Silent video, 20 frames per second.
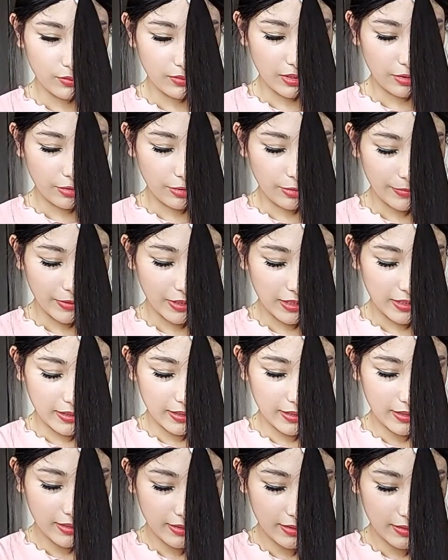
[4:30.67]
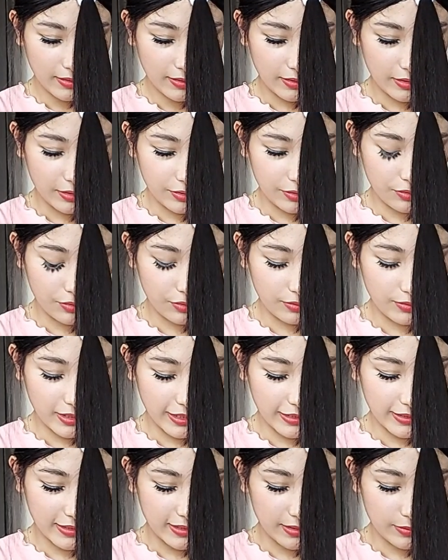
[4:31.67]
now I'm gonna cut it through
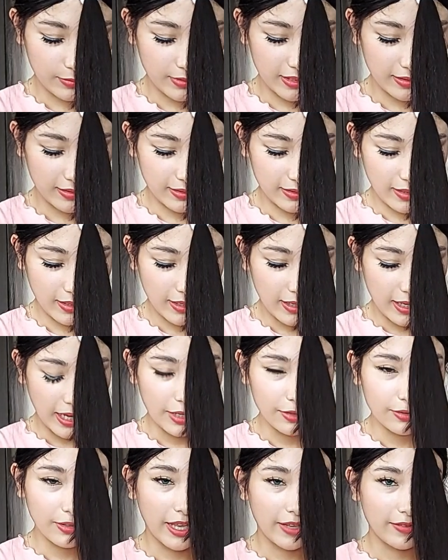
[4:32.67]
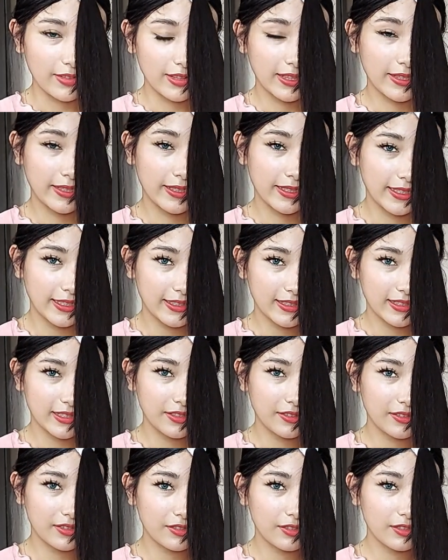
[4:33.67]
like this with a, I don't have a thinning
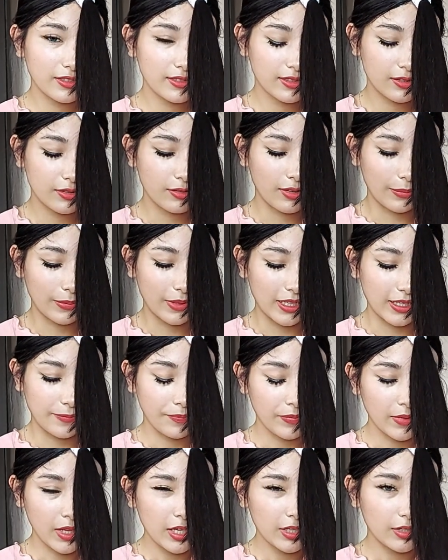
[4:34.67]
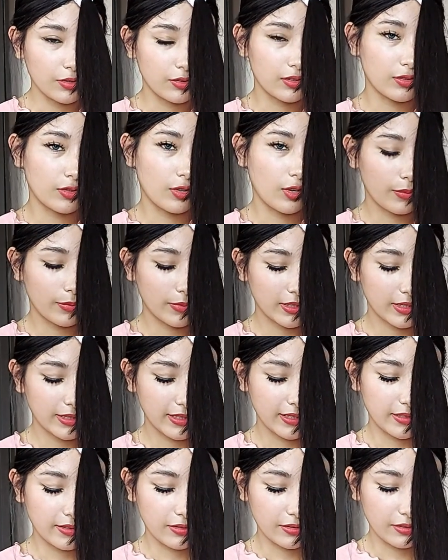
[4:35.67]
scissors, so I'm gonna use a normal
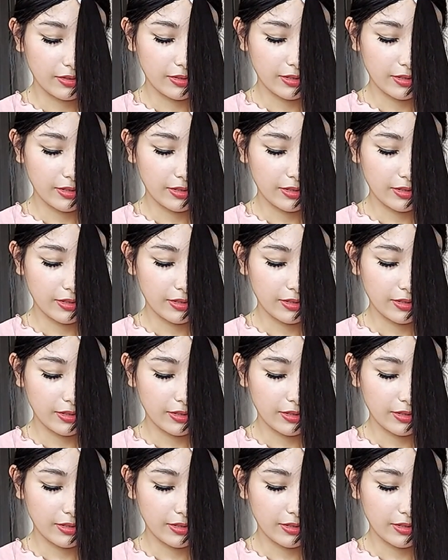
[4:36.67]
scissor